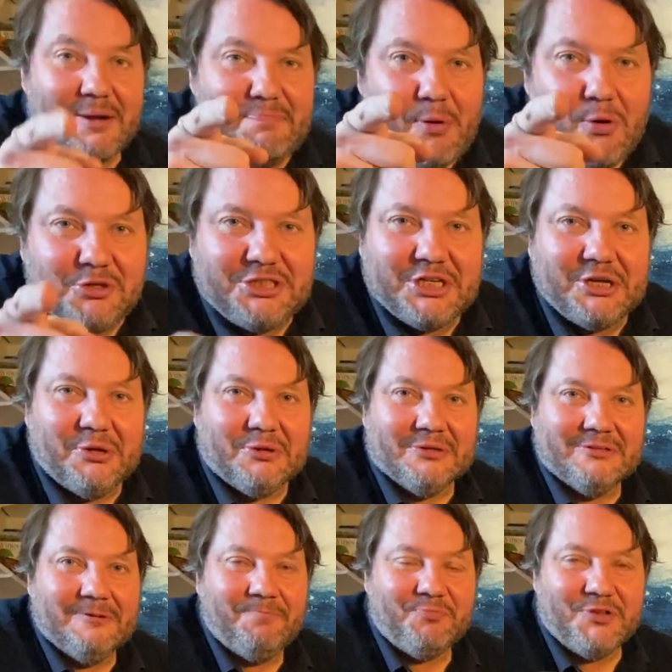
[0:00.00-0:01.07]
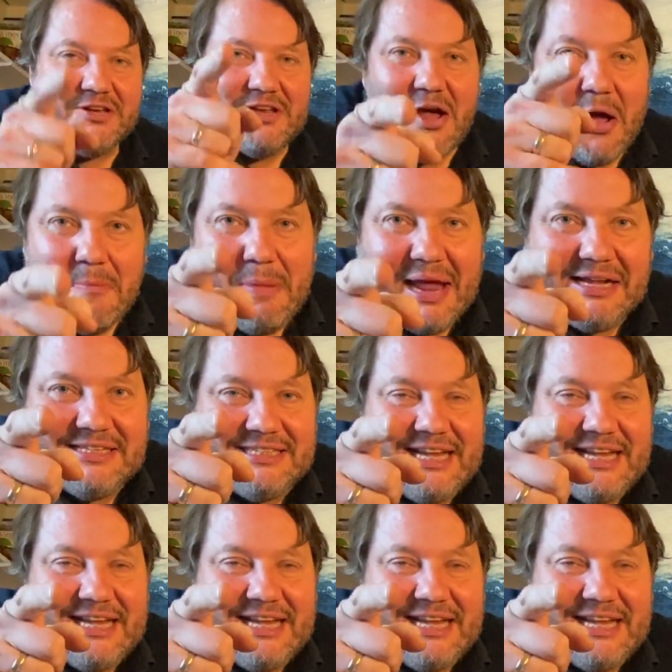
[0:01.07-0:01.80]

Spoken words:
to Portugal. You know it makes